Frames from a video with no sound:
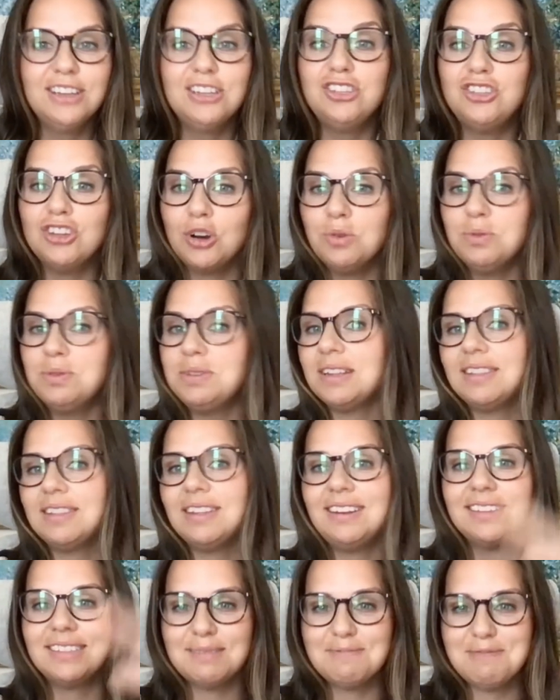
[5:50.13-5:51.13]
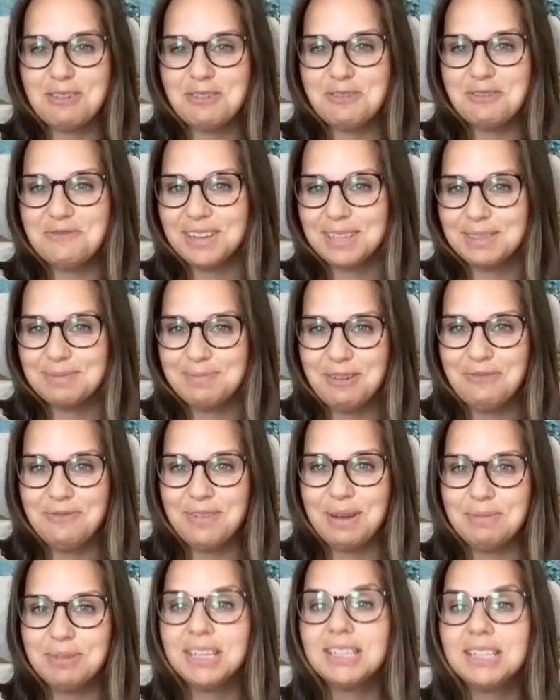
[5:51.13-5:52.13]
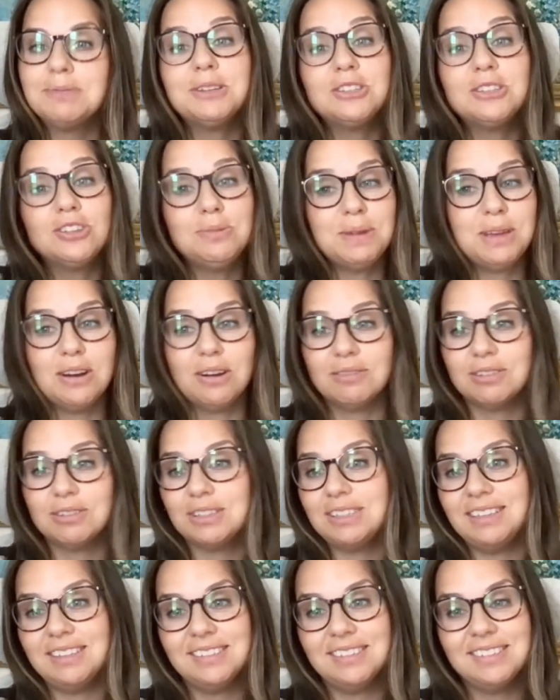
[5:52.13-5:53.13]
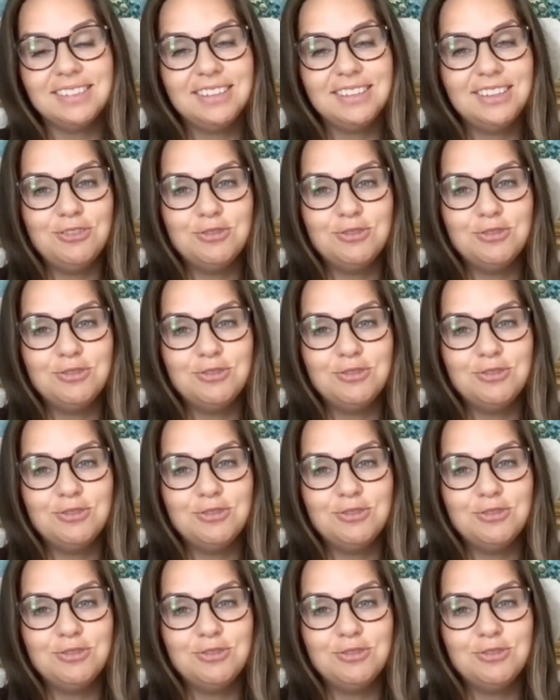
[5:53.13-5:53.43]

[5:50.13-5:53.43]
don't, and then it somehow affects my family, especially being overseas.